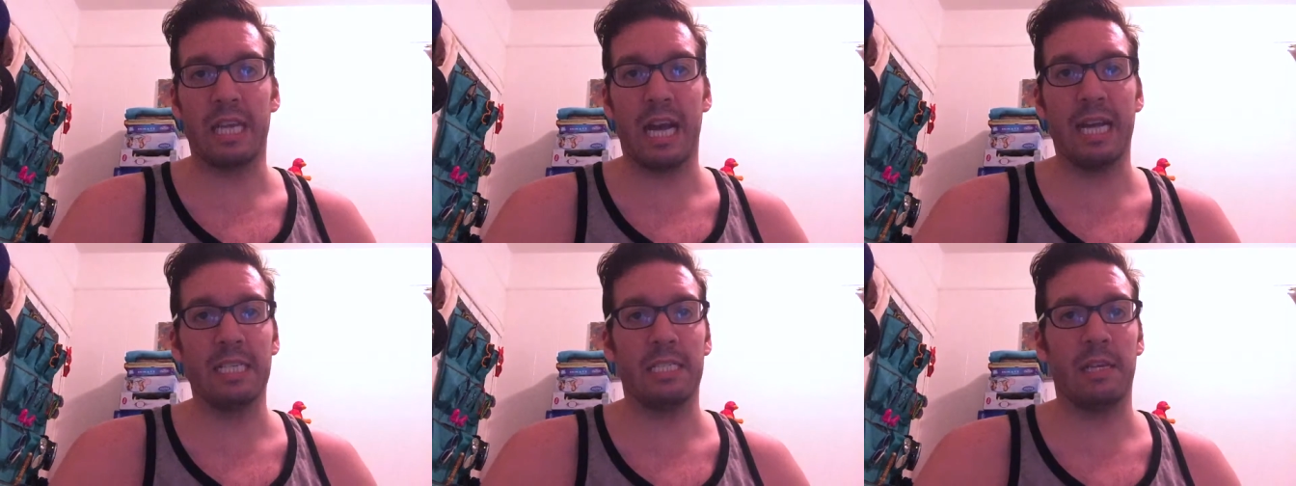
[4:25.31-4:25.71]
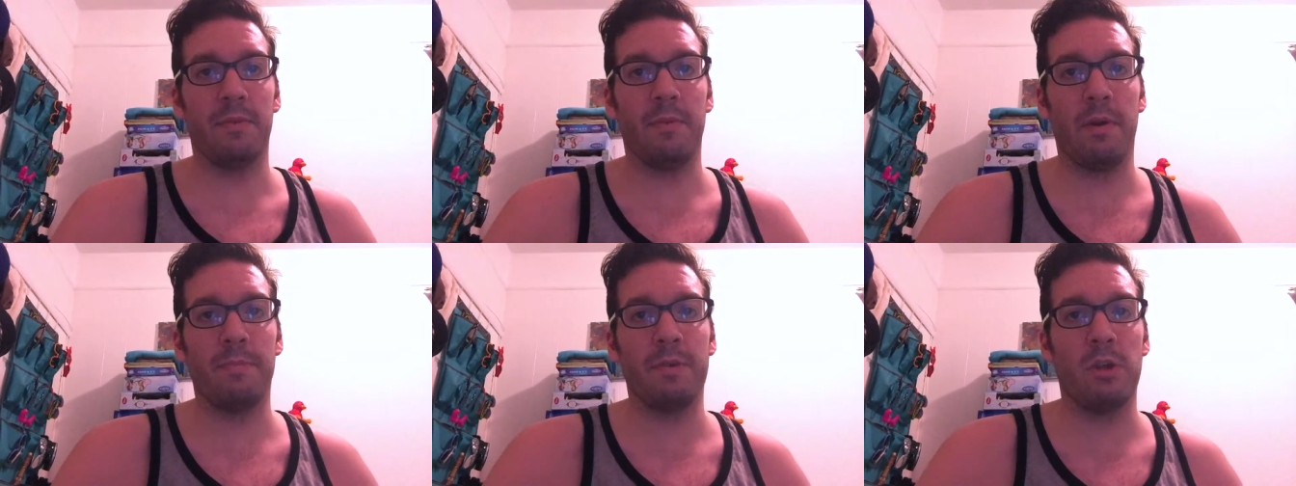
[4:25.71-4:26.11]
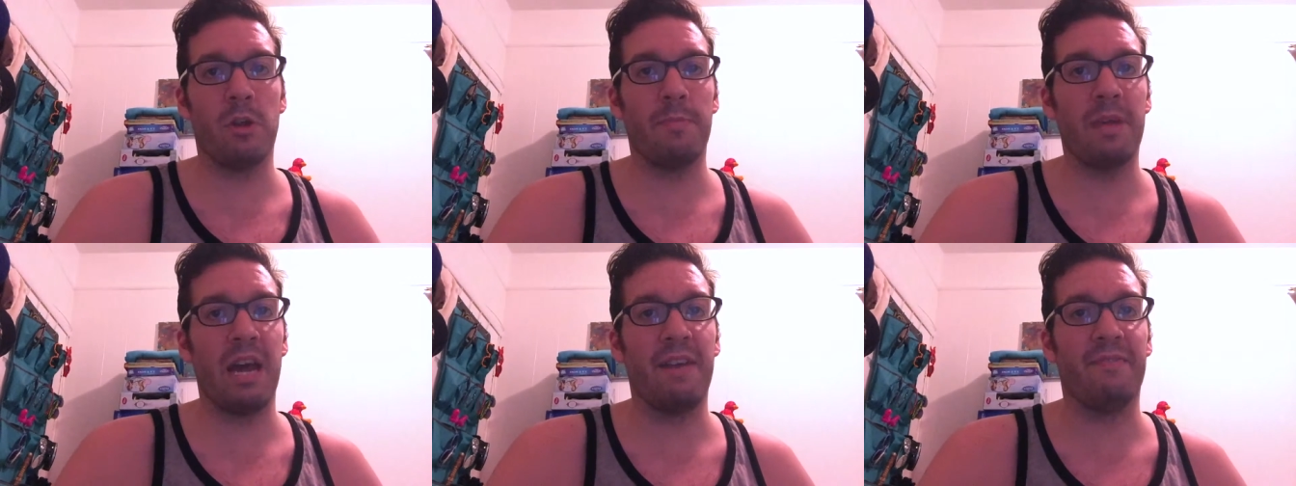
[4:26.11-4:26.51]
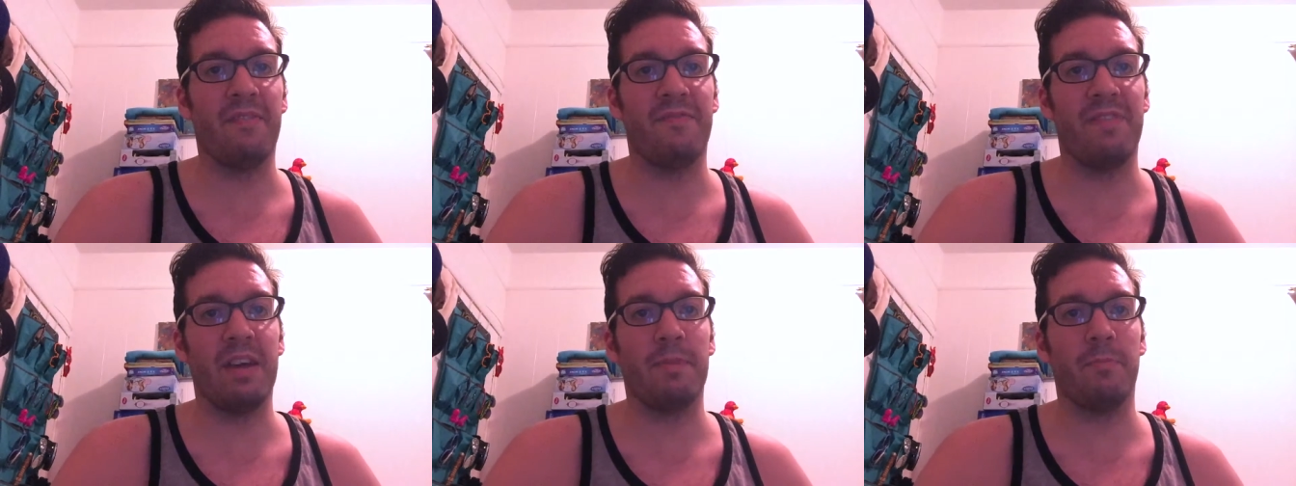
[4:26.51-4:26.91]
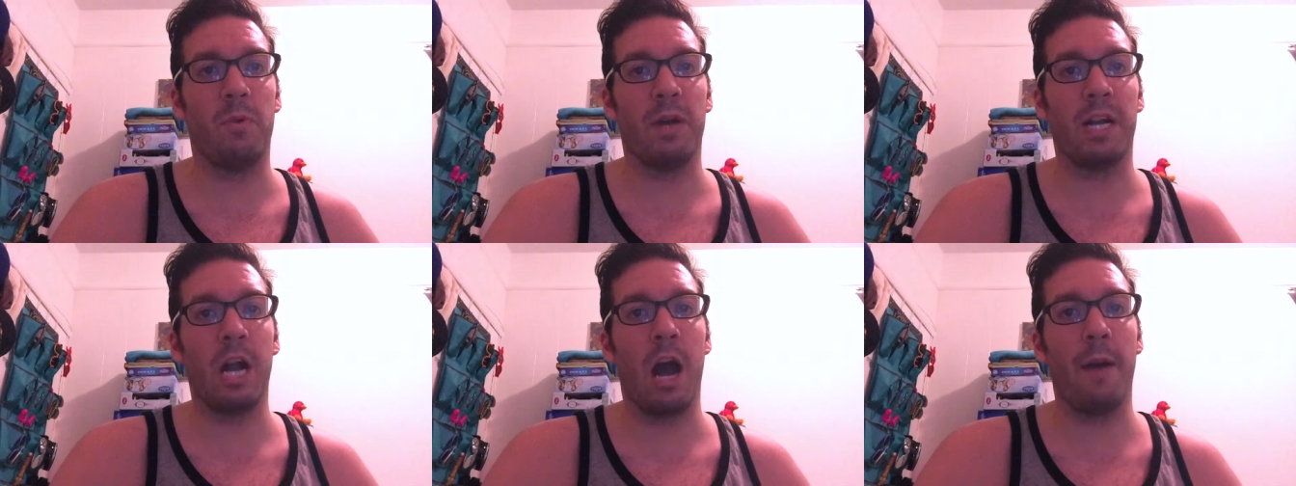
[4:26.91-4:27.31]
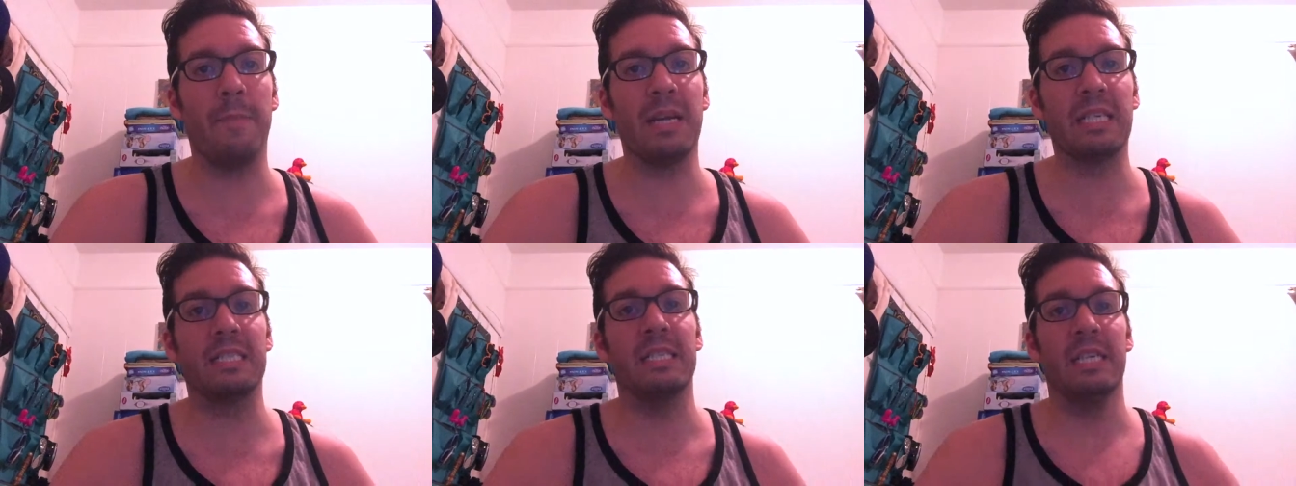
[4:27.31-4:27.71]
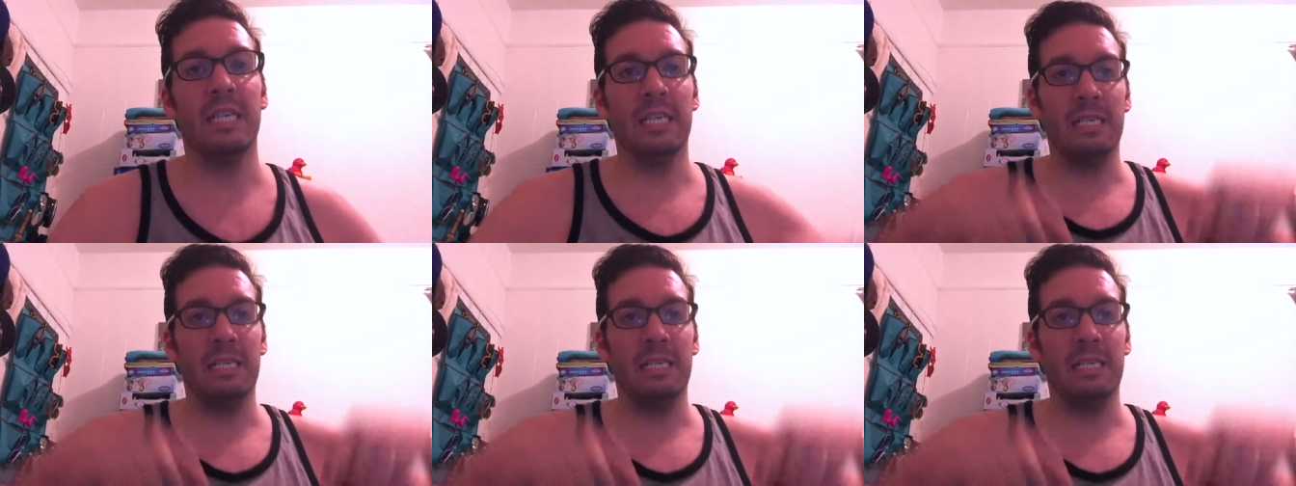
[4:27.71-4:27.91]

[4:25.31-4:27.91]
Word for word: guys, I'm, I'm, here on behalf of Fanboy Comics.